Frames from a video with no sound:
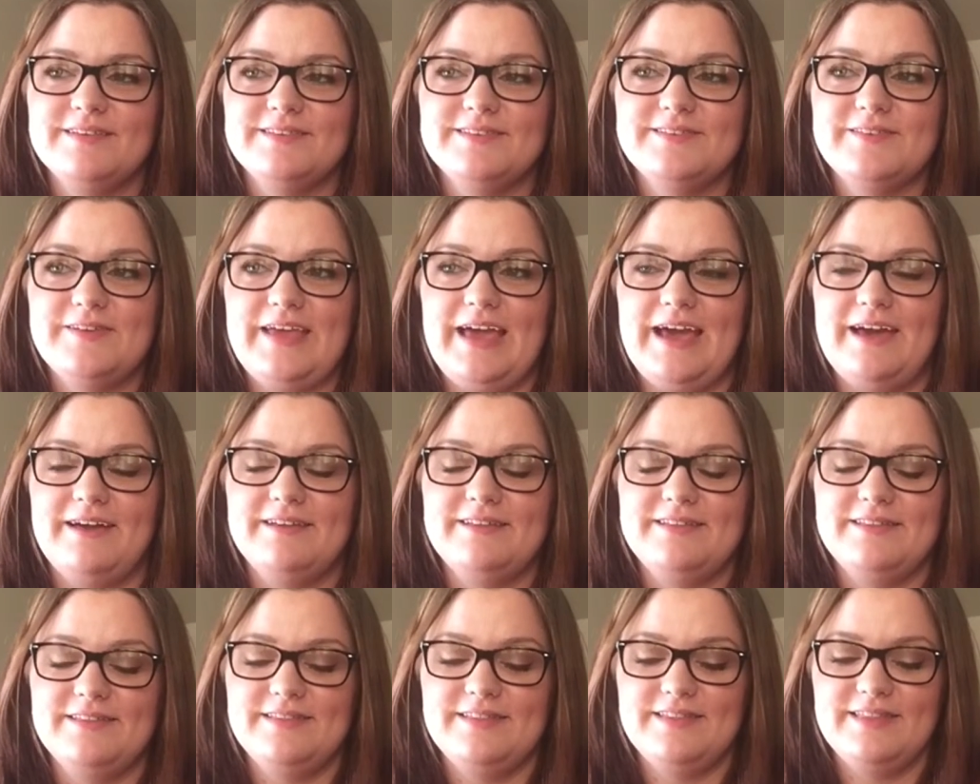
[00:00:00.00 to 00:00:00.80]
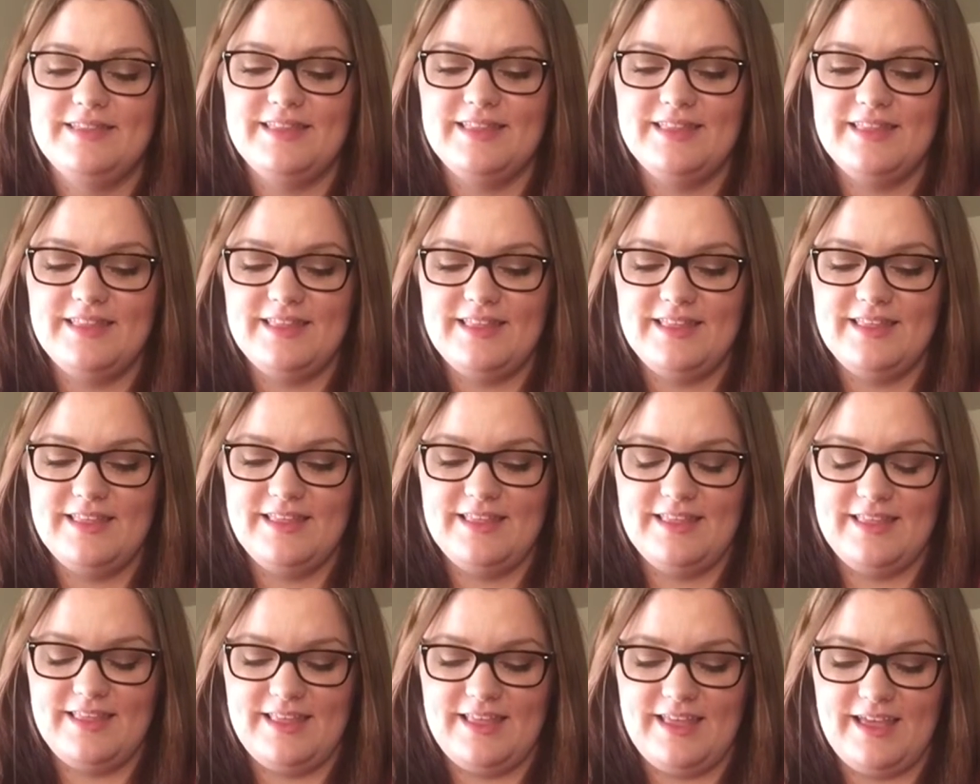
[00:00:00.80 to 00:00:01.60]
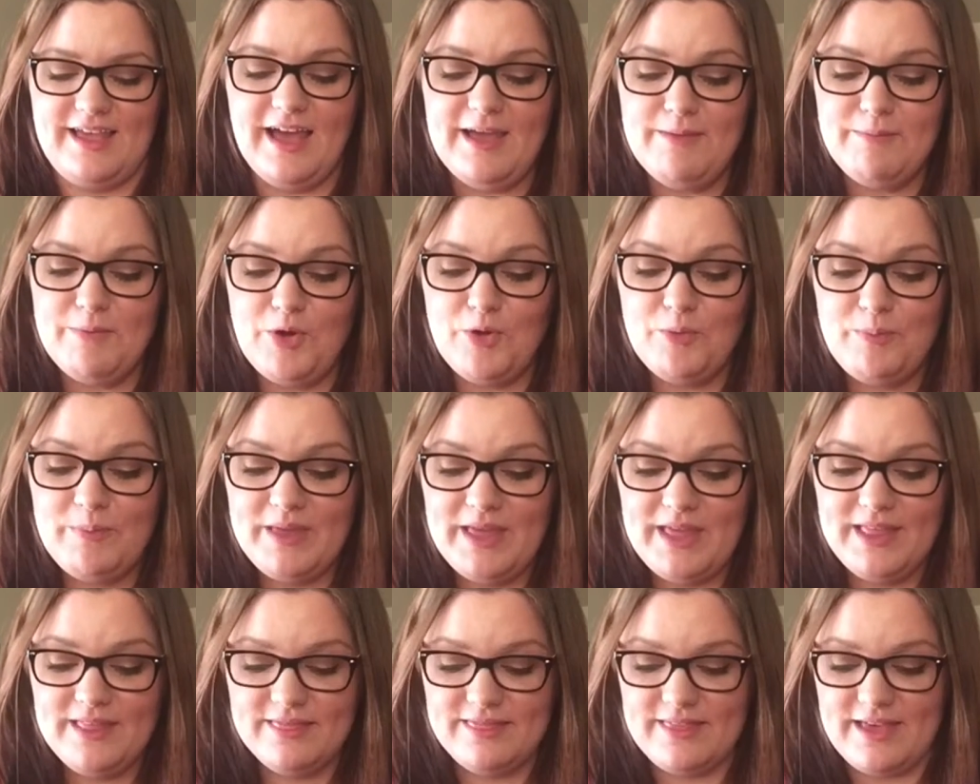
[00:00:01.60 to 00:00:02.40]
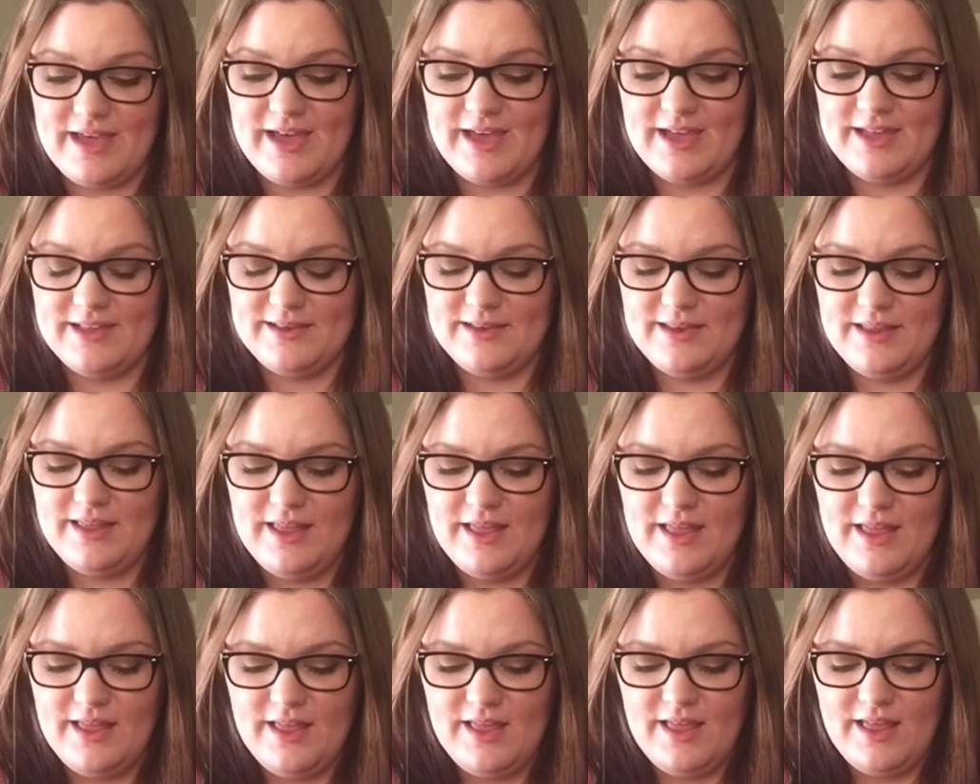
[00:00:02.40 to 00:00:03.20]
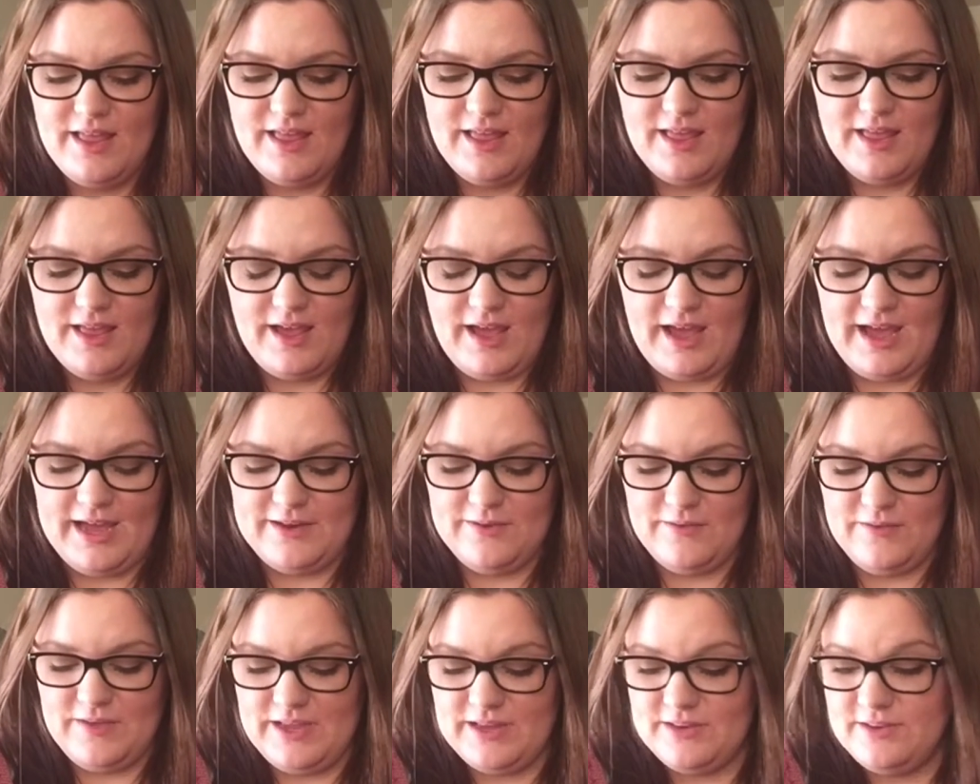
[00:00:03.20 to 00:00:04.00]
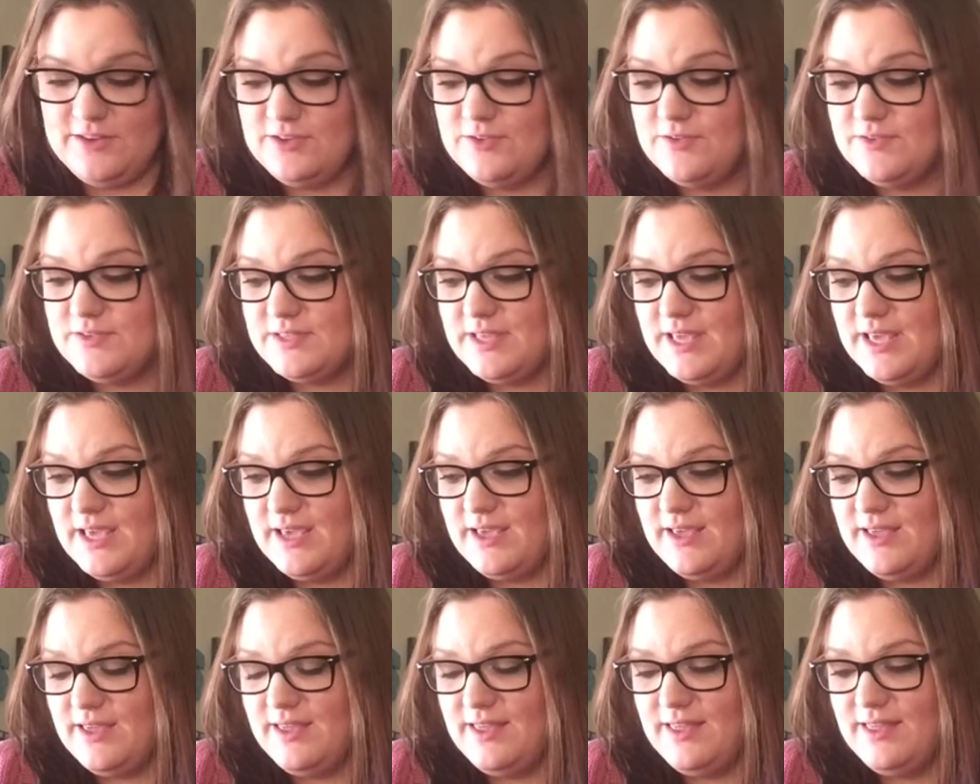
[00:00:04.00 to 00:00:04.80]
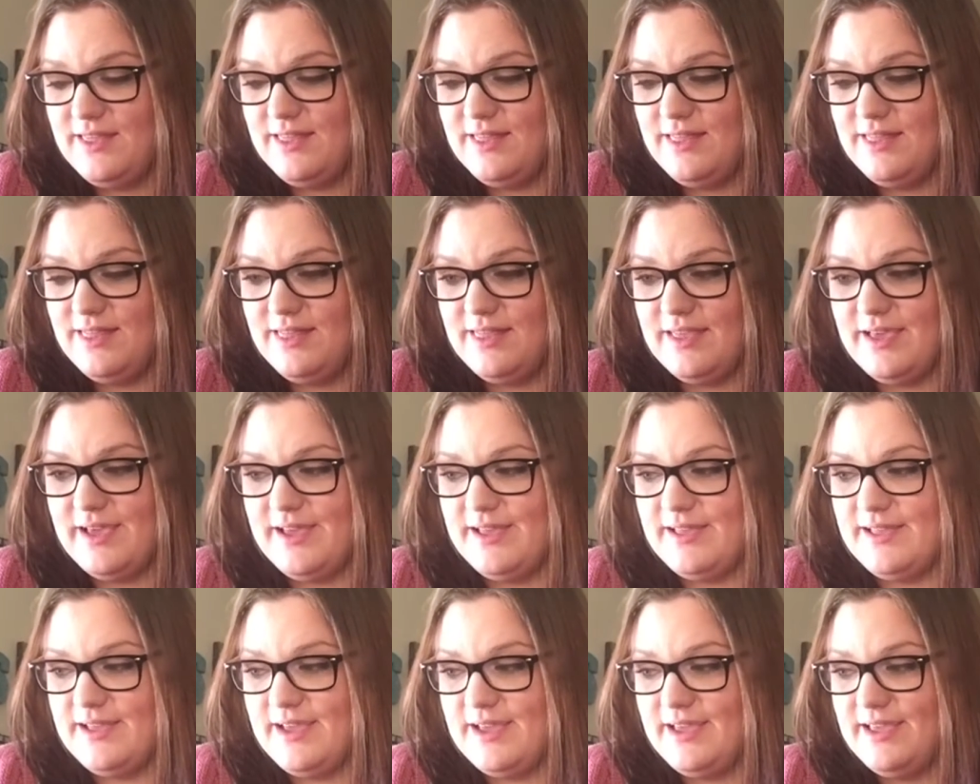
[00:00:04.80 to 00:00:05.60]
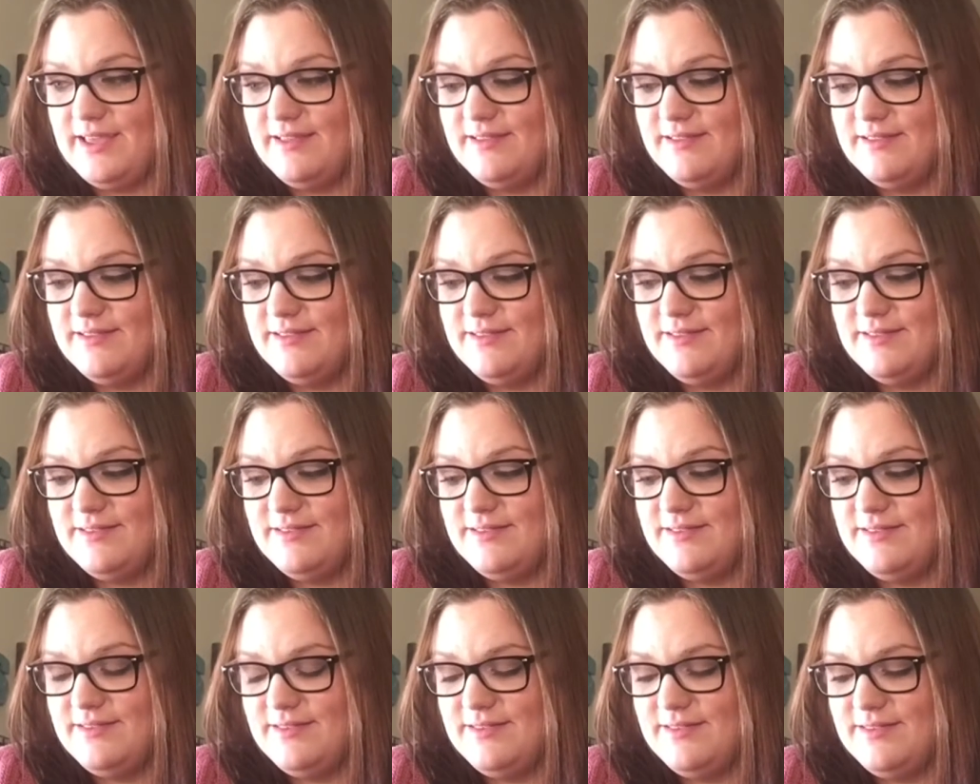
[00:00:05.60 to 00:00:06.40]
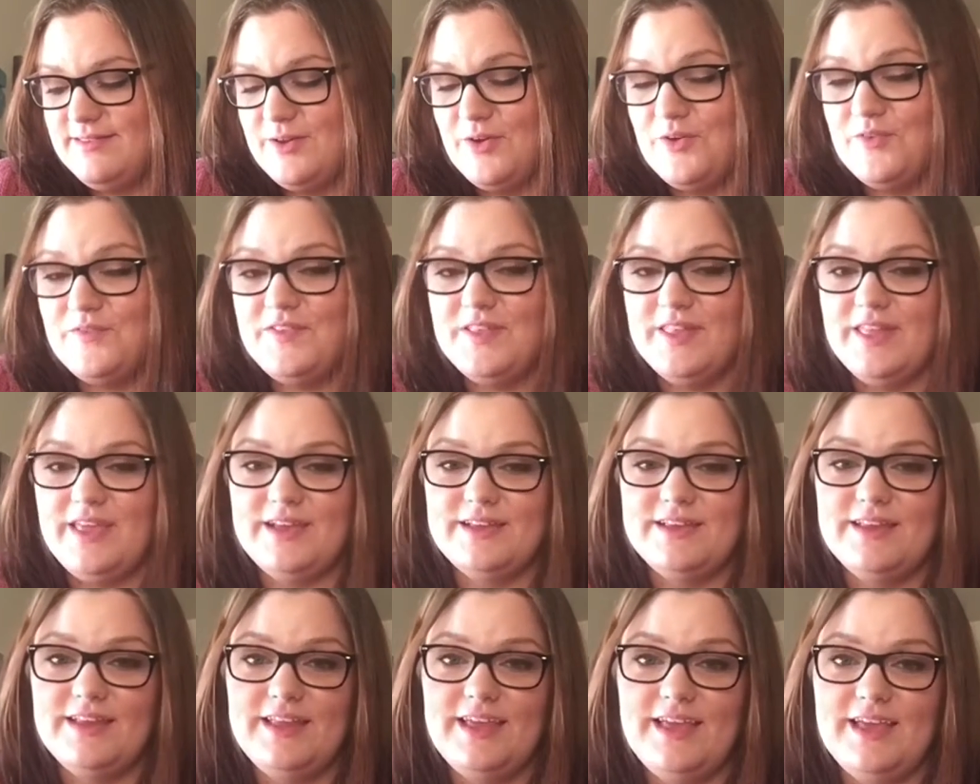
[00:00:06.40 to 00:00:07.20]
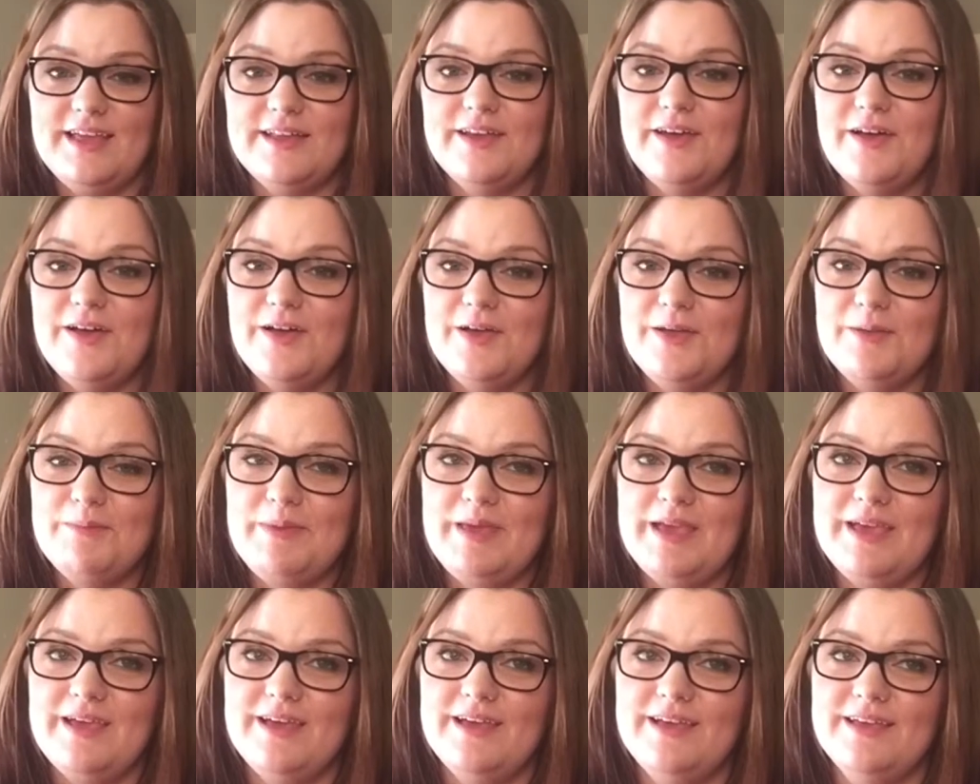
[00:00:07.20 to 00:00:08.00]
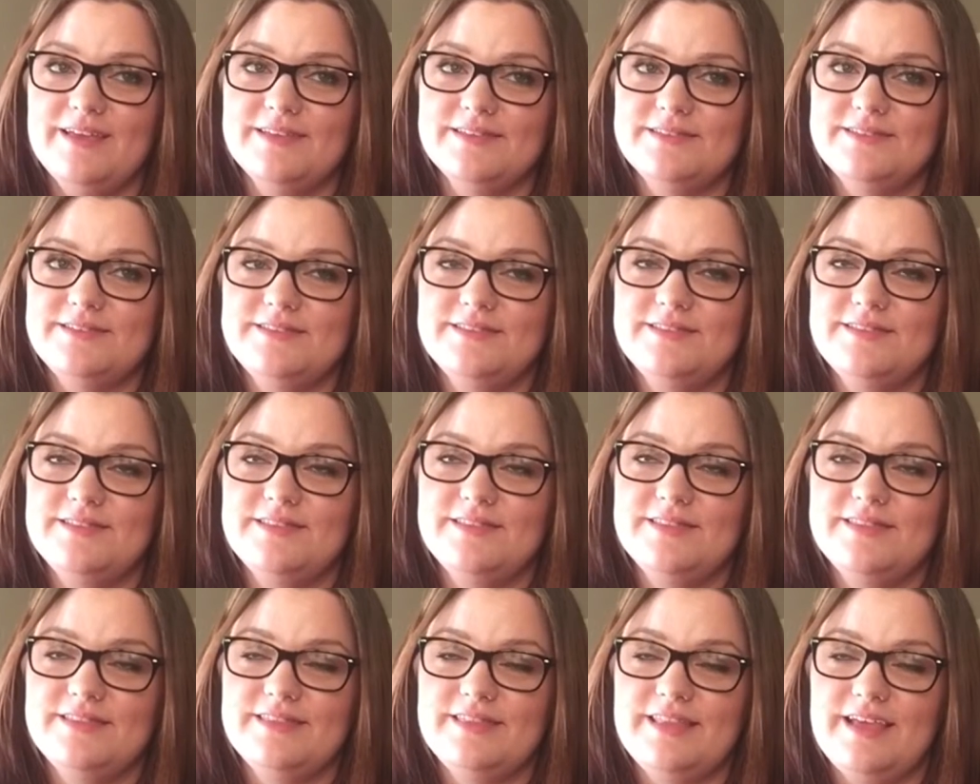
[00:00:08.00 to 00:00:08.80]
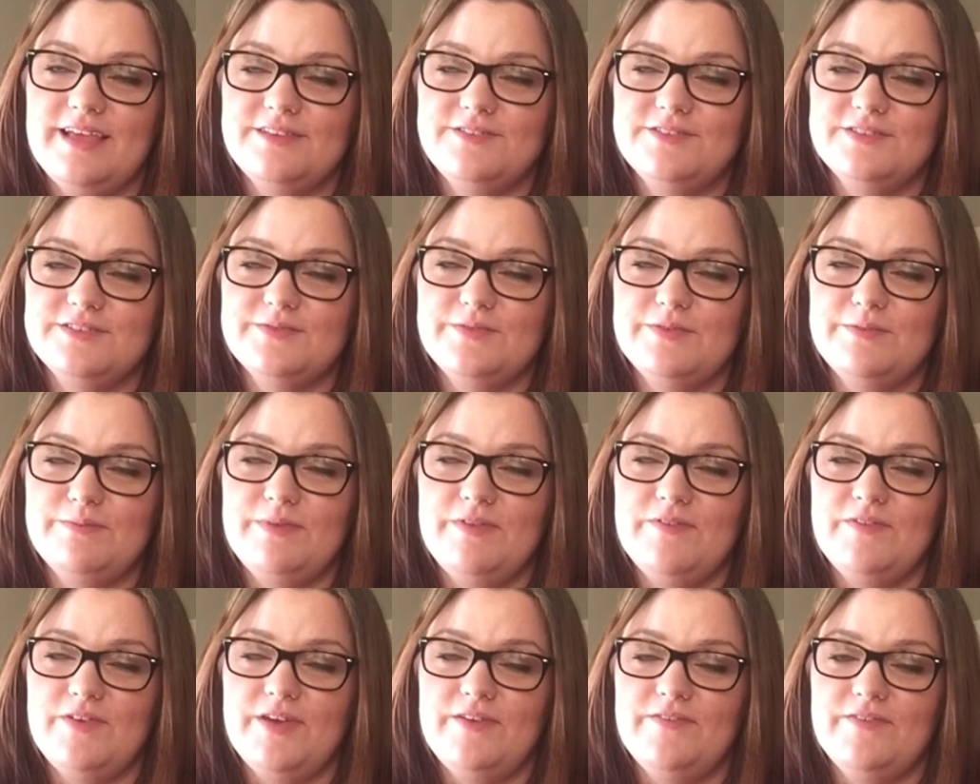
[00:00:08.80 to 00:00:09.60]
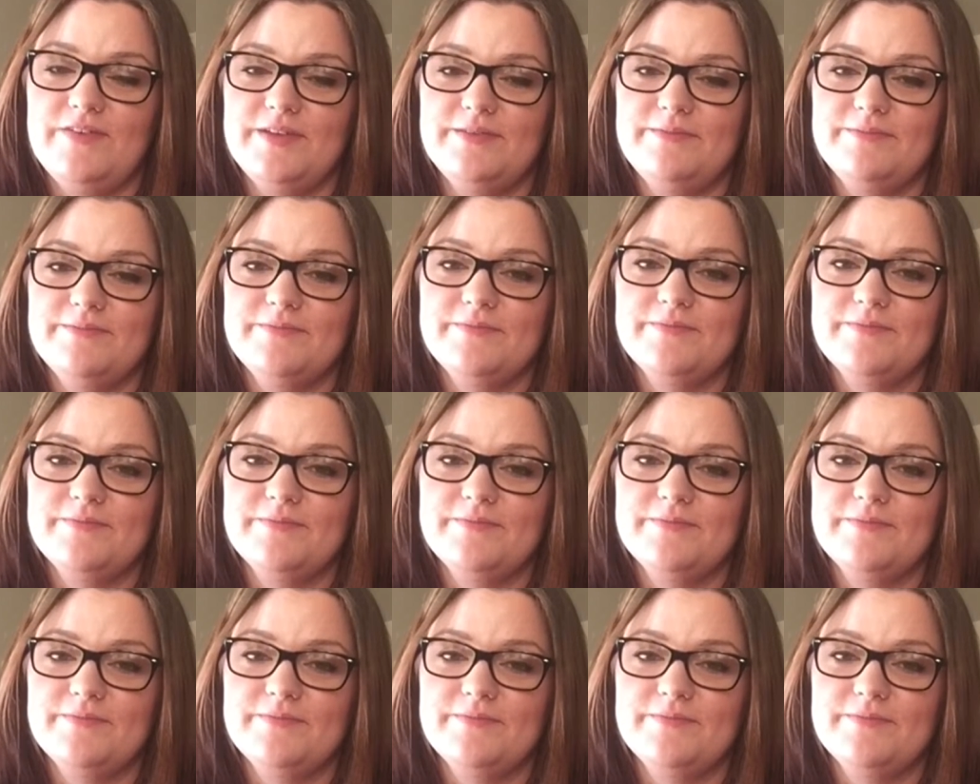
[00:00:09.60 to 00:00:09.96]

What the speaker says: So yeah, I'm hoping that I don't get too sick, that I don't feel like knitting at all, because that just wouldn't be very fun.